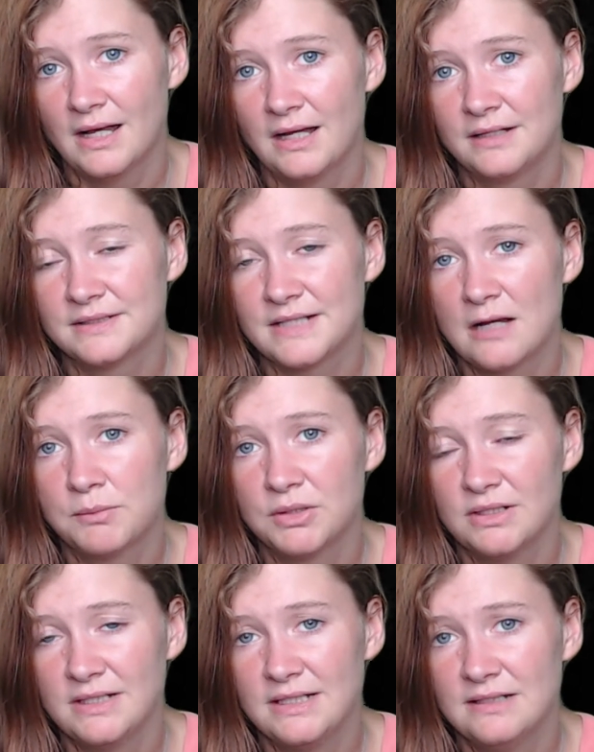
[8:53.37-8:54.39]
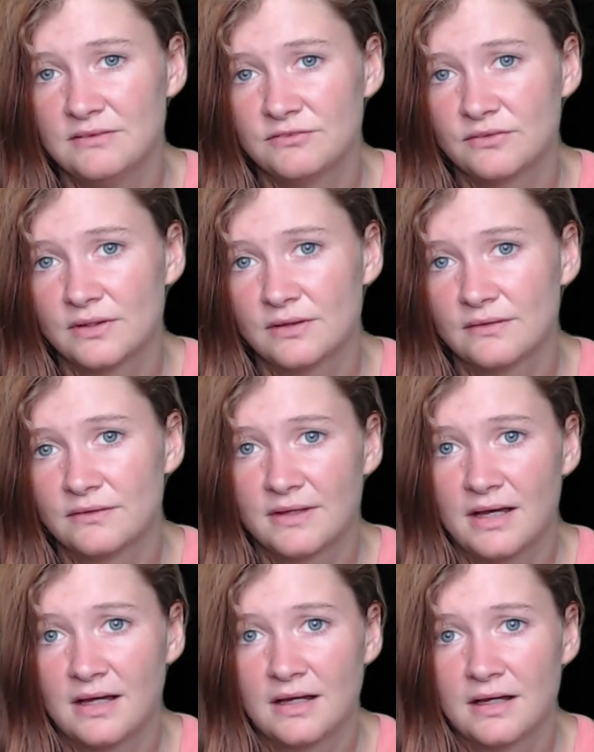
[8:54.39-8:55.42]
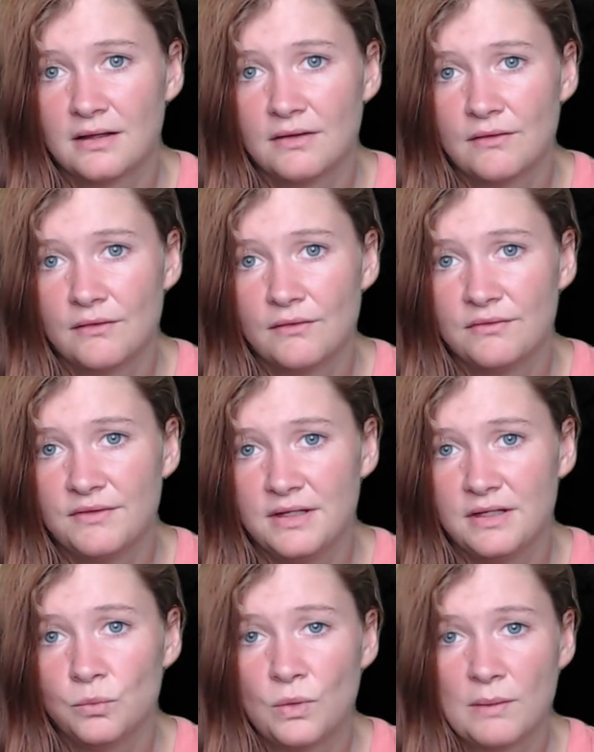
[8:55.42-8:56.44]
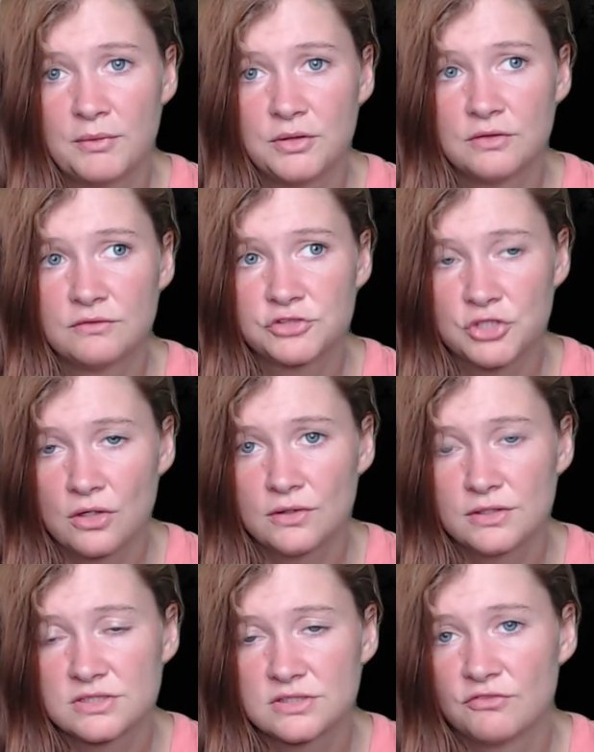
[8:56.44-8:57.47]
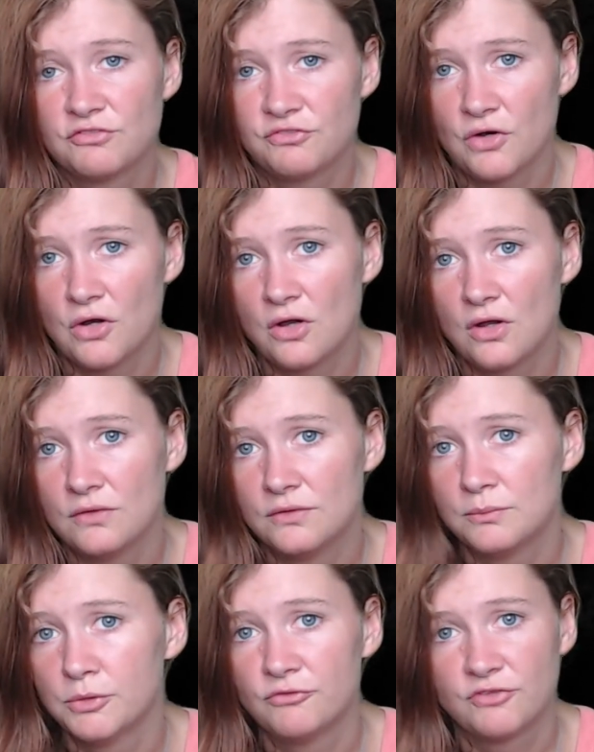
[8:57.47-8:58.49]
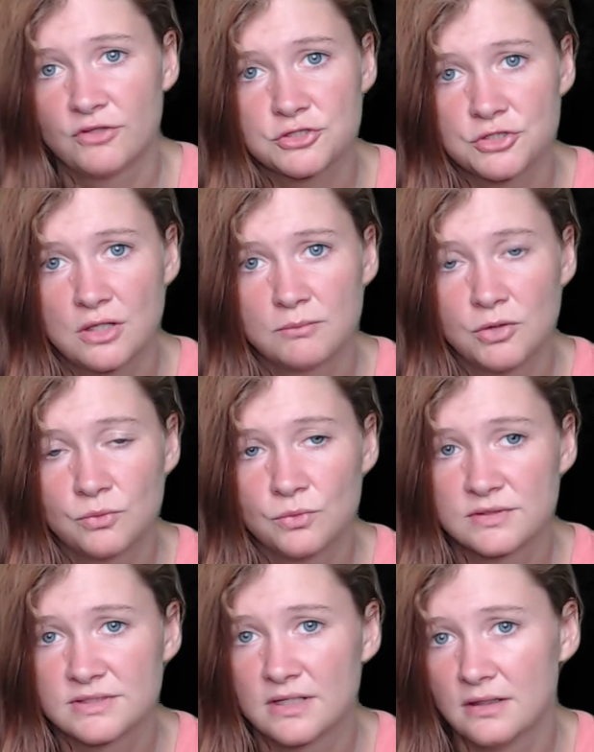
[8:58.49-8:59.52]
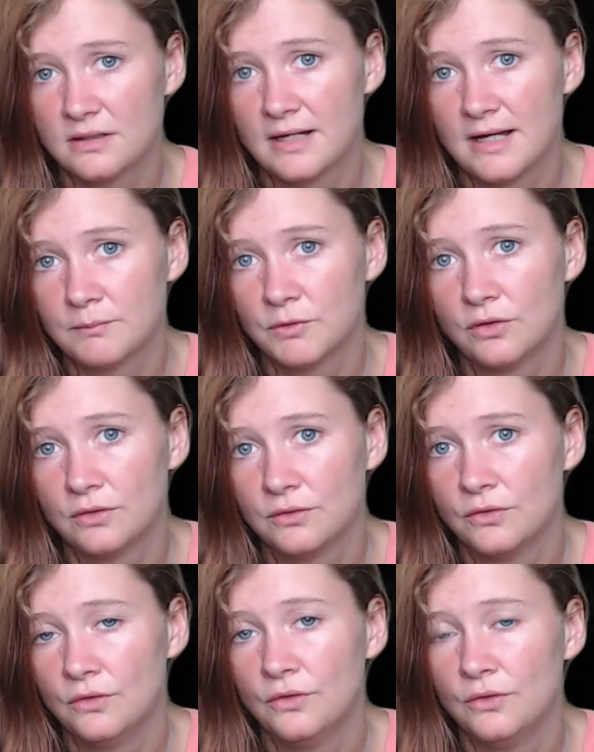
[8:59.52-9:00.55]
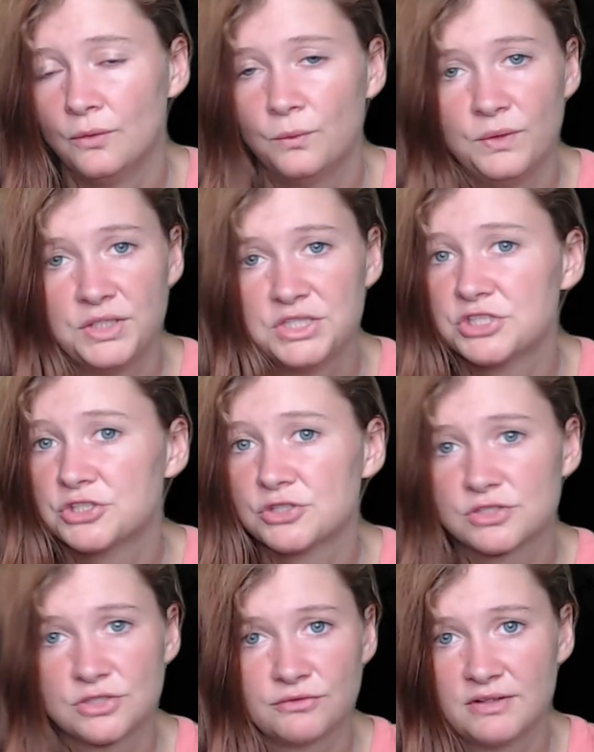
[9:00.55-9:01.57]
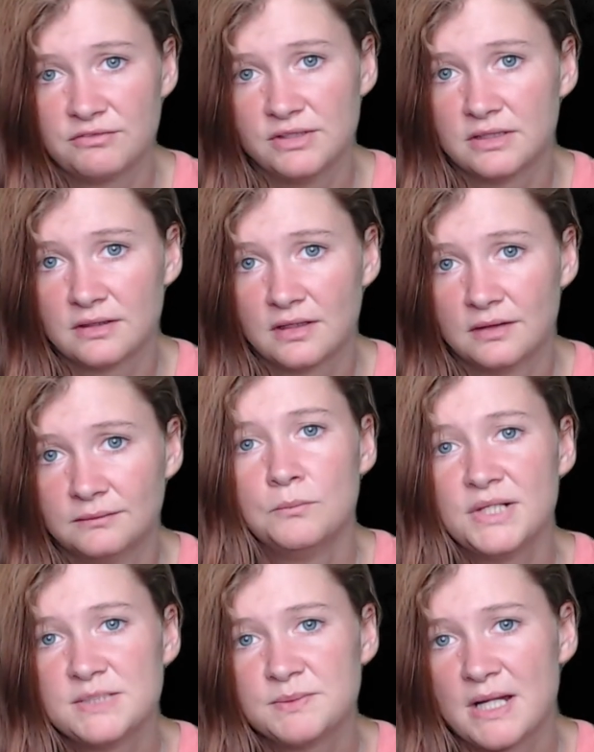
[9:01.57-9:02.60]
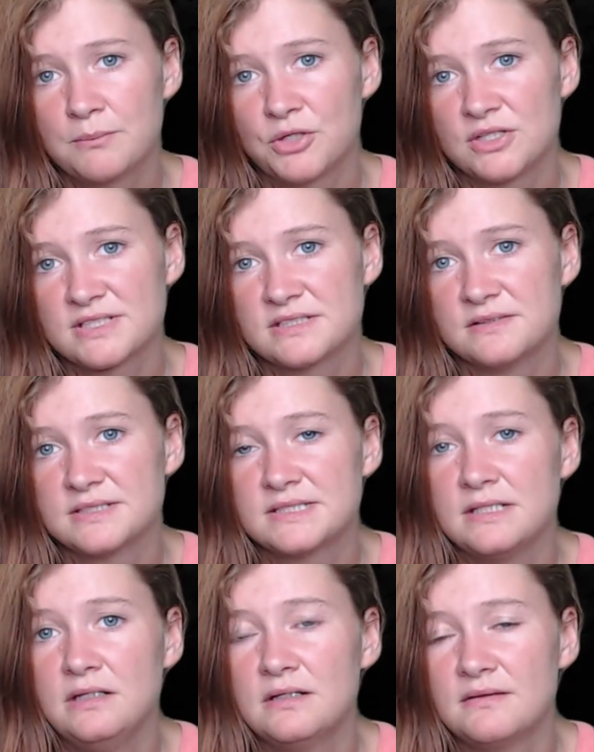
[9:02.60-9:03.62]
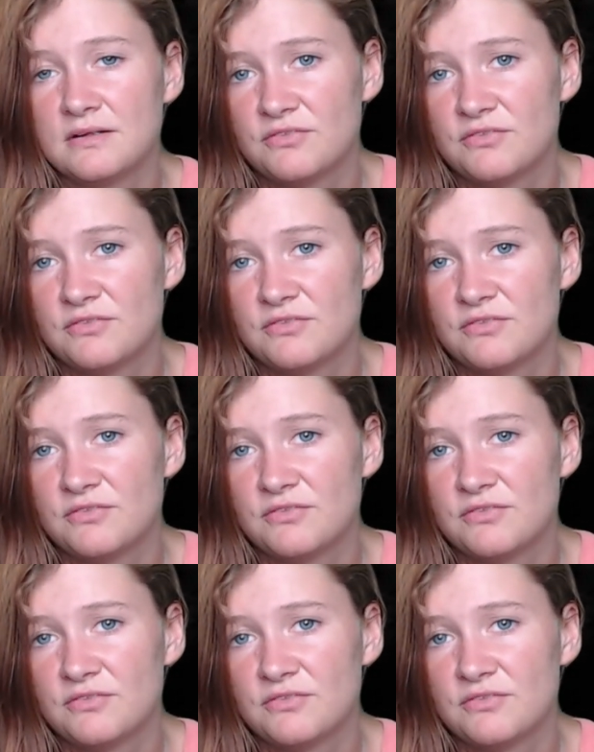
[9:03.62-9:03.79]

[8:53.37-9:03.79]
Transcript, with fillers: and I believe that the weapon of choice for the blunt force trauma was her hammer, which is just horrific. Police began processing the scene. They